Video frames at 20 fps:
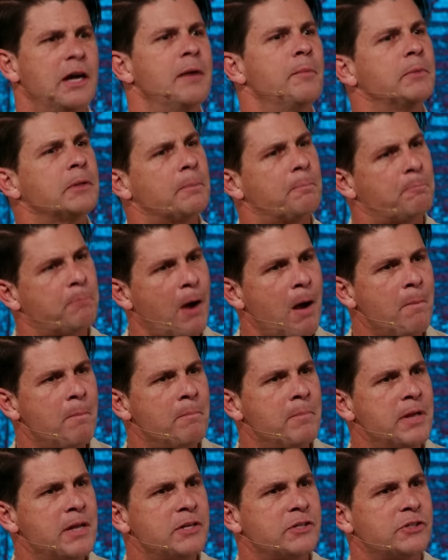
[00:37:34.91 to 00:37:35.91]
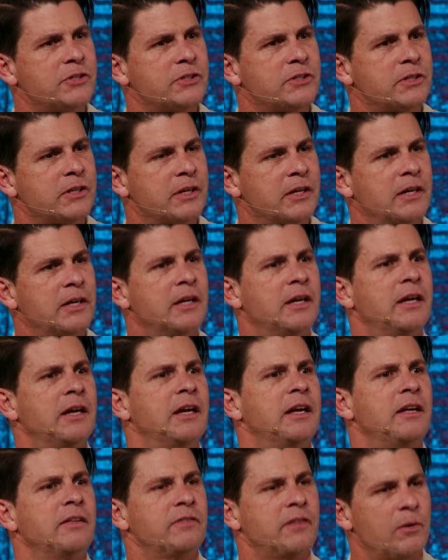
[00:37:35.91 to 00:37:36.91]
But the problem is
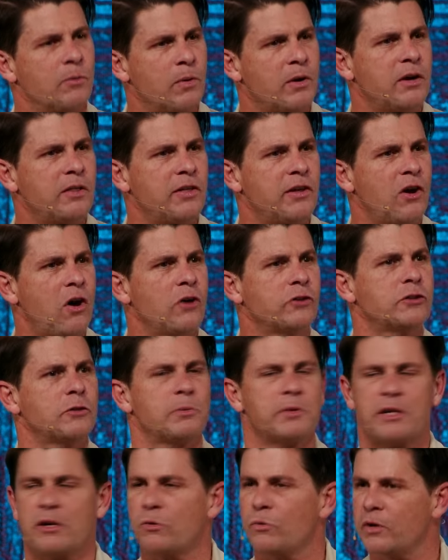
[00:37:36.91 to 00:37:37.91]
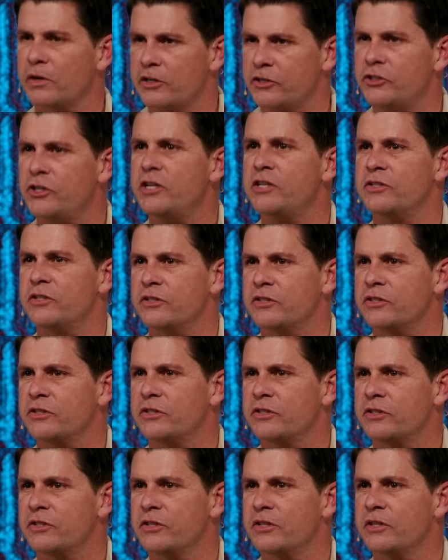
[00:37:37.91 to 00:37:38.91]
they run to the altar, but they don't run to
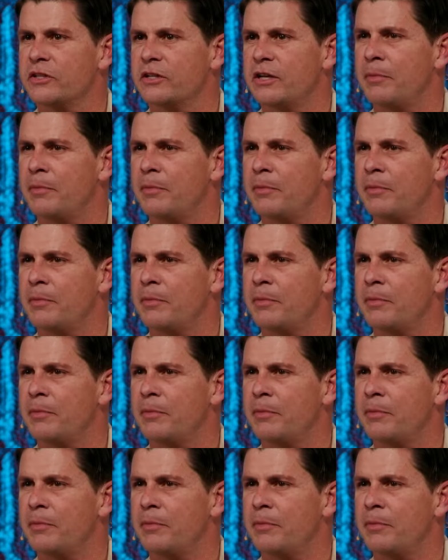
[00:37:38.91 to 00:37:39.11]
Jesus.